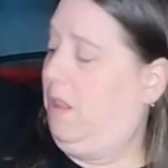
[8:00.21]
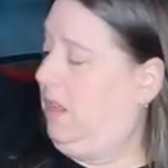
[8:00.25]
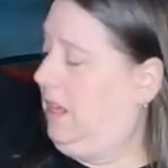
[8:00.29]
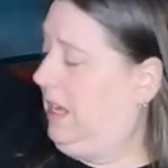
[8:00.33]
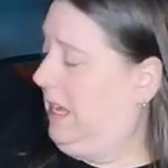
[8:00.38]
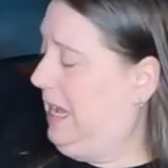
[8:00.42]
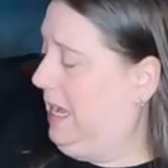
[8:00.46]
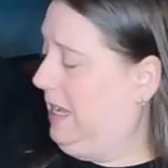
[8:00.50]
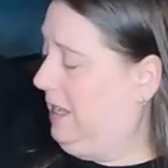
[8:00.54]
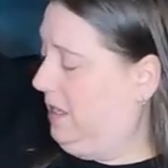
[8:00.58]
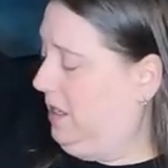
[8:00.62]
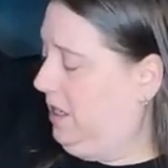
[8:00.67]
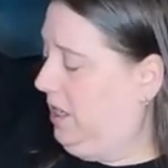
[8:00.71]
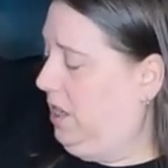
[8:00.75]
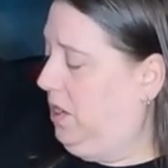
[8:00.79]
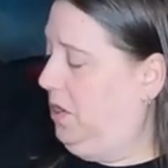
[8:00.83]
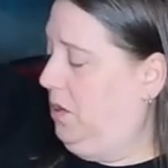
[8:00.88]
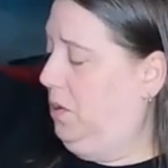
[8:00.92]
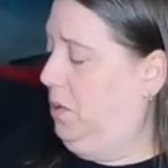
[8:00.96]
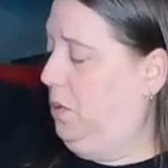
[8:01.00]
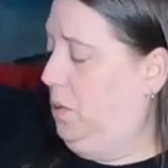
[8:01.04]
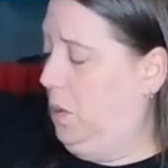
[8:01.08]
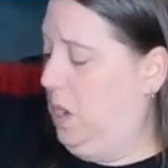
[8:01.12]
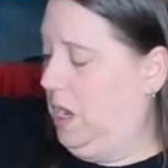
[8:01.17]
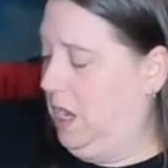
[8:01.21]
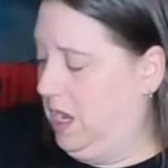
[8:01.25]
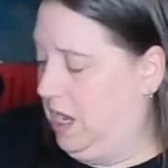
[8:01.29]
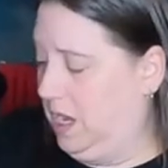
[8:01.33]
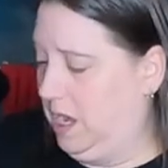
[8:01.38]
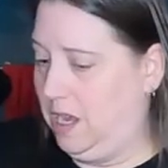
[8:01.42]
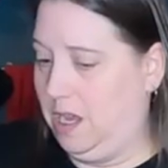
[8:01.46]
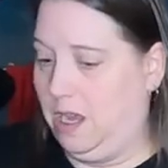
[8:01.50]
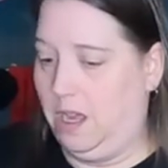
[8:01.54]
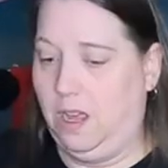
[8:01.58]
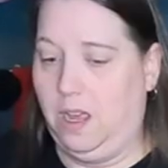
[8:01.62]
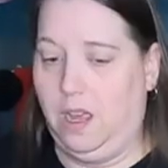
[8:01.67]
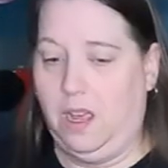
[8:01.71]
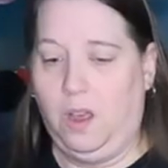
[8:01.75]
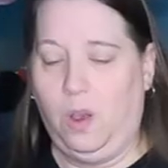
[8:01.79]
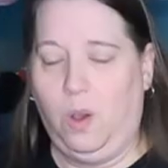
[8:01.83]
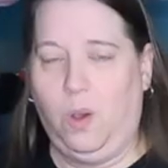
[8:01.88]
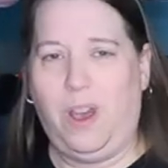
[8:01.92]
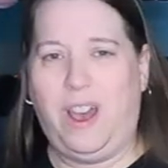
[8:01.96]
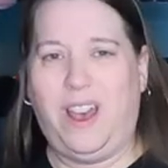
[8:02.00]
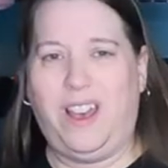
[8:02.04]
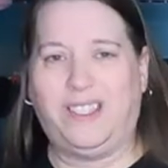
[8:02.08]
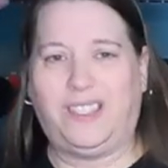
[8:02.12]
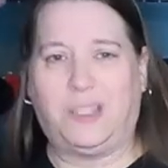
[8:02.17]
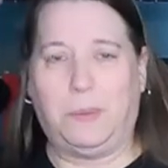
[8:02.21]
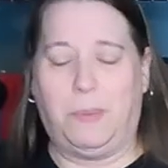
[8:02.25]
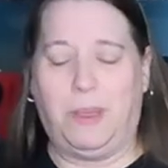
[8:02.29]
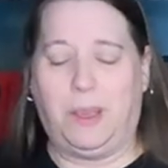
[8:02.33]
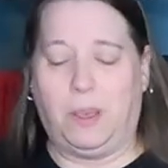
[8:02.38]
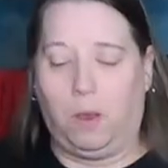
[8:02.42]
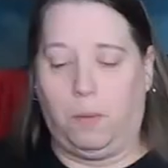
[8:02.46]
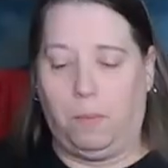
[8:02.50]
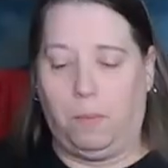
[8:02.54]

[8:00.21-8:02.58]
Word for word: do will get to. Oh, ah, that's a big